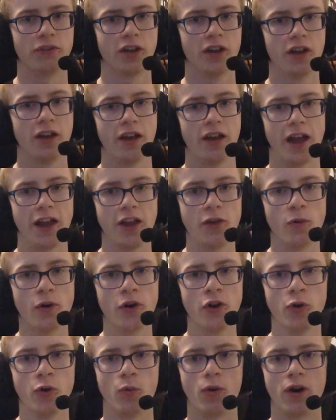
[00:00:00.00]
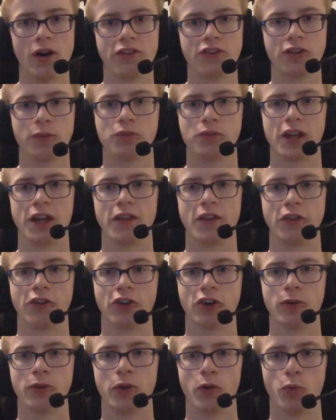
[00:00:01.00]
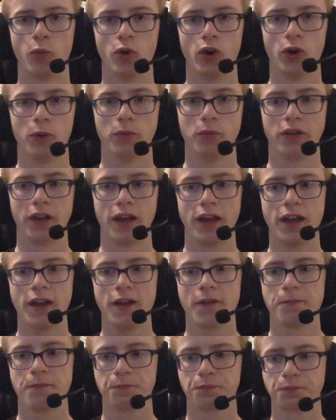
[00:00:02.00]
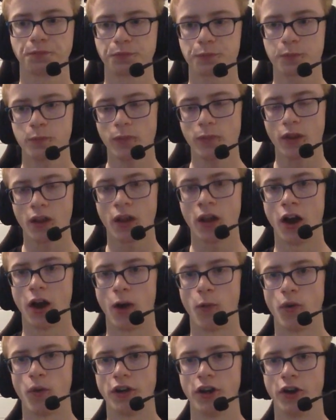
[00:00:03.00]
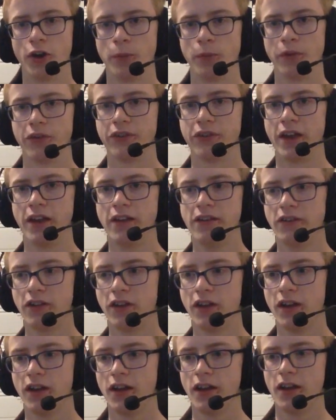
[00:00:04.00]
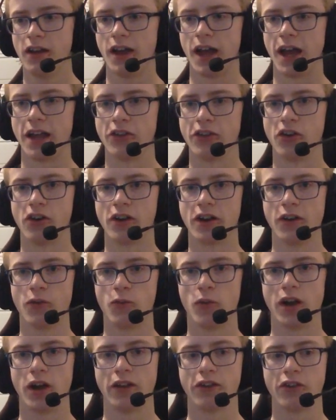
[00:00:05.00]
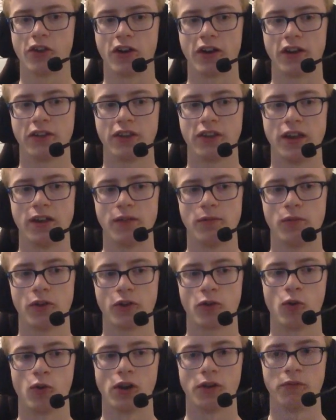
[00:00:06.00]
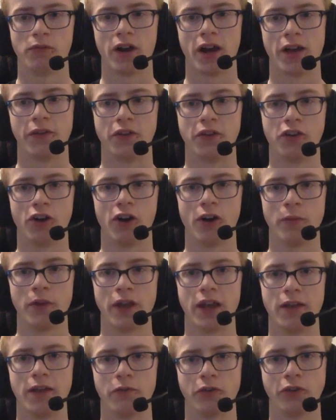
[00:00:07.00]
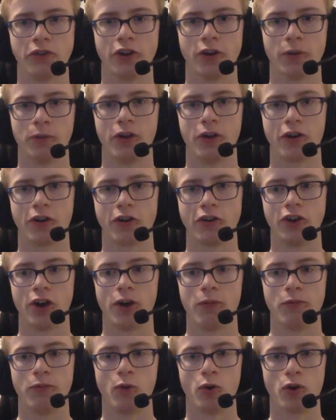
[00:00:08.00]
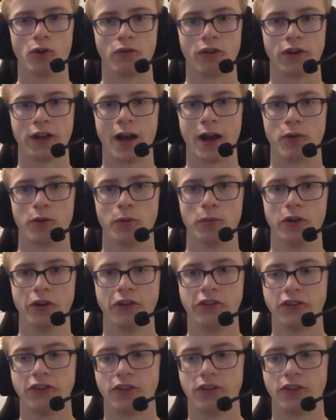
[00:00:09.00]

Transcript: anyone who wants to play in the tournament will play 100%. As long as they qualify in the top 8 for tunnel block or top 4 for counter push.